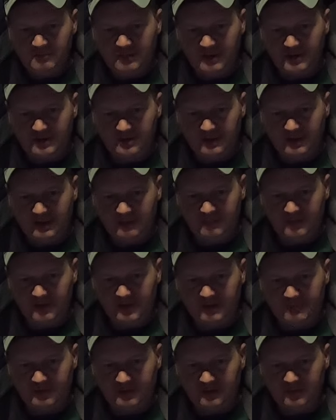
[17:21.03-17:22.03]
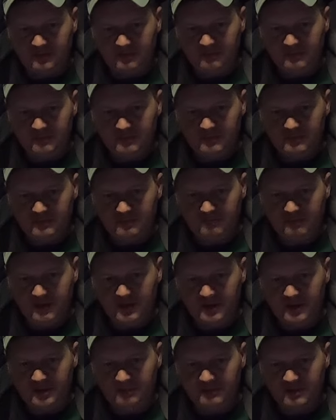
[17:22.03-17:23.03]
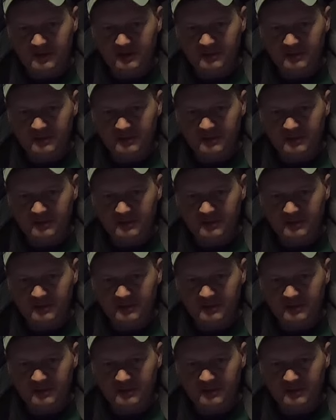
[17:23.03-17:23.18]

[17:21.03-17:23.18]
my Slab Rap on the bottom